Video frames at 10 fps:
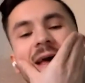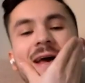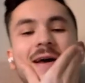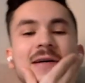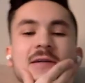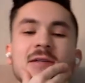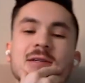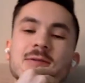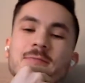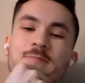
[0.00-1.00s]
and
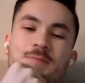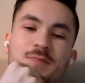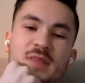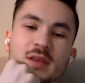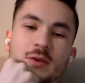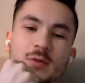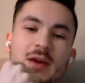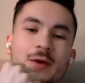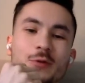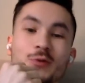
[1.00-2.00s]
we
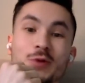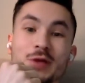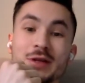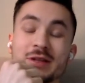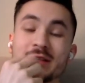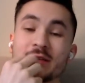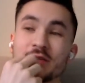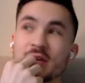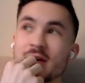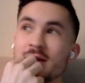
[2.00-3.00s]
had a really tough
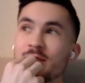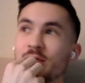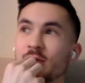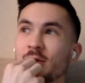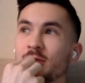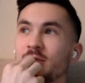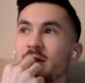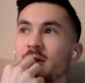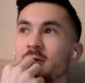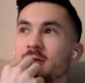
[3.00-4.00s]
time for a couple of
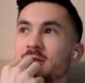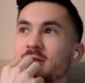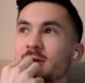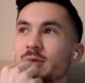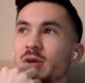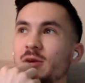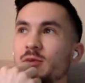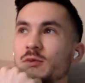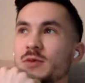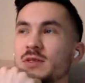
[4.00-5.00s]
hours coming up
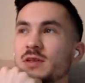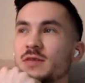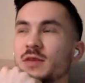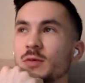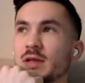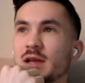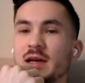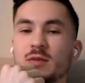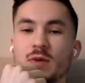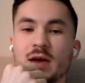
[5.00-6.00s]
with stuff that we
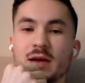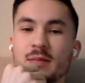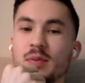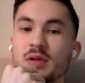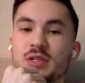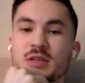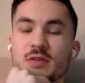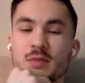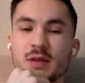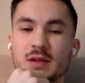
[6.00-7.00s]
liked. We had a bunch of
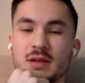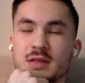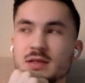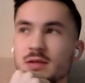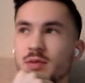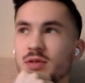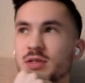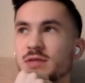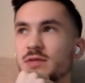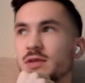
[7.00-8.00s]
different melodies and a bunch
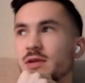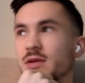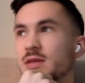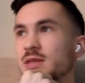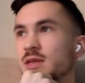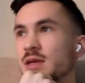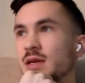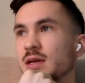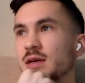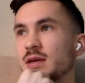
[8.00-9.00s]
of different lyrics,
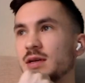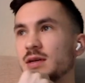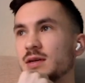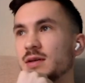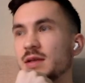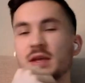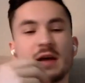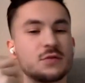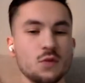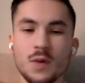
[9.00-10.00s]
and and then
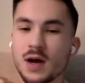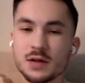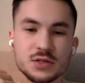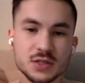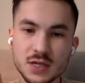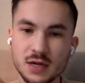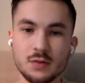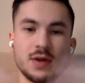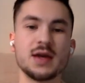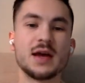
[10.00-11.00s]
after a while, it just kind
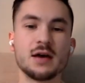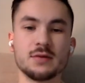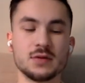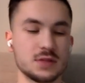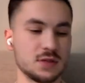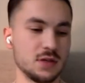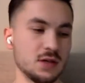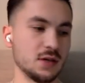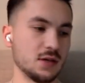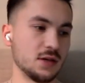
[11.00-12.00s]
of ran out of us.
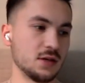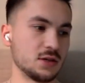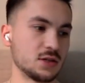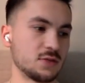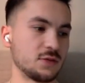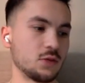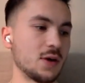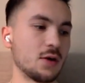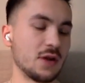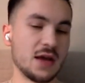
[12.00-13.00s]
Uh, it just
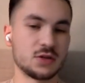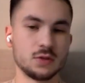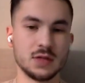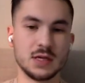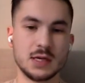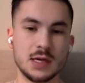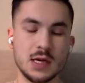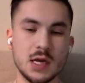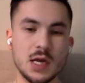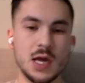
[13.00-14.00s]
flew out naturally,
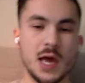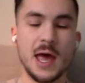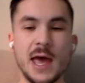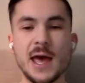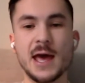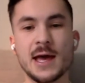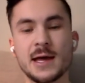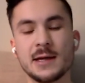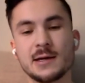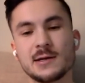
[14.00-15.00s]

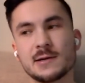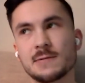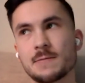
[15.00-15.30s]
and